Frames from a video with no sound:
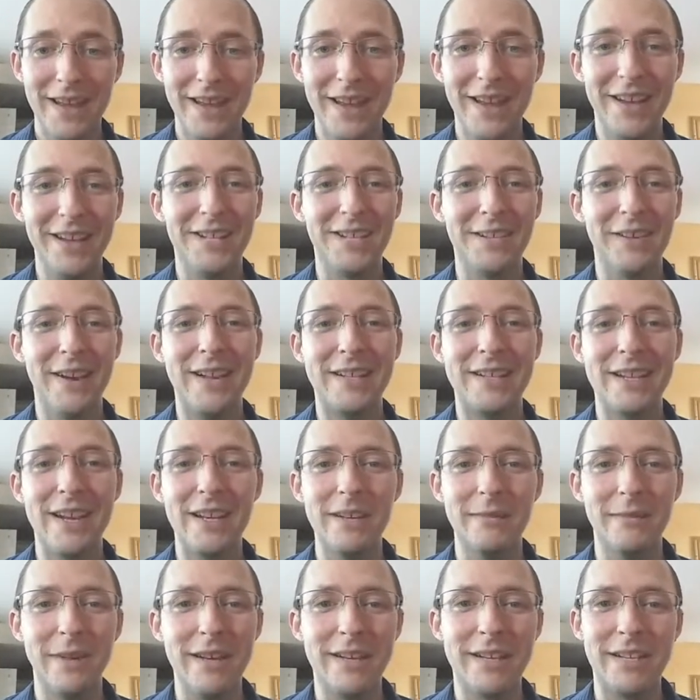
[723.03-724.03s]
And so I said
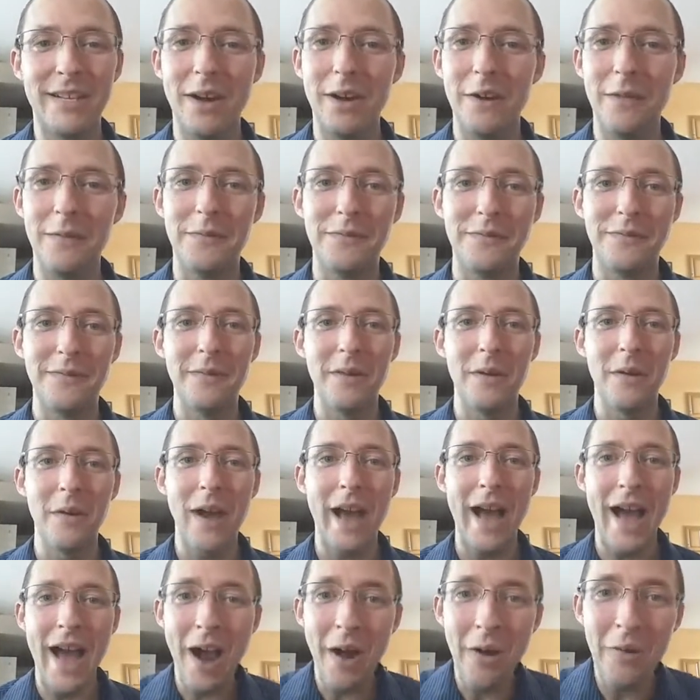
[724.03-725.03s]
to myself,
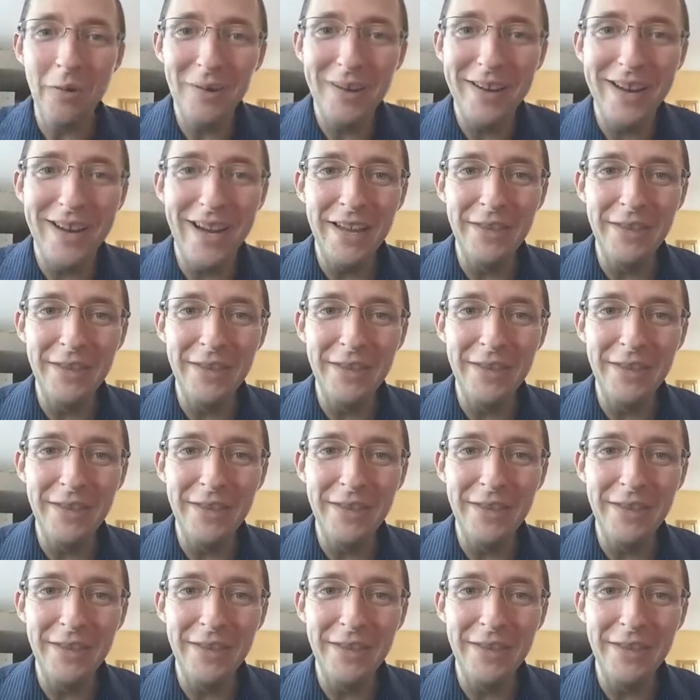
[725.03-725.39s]
how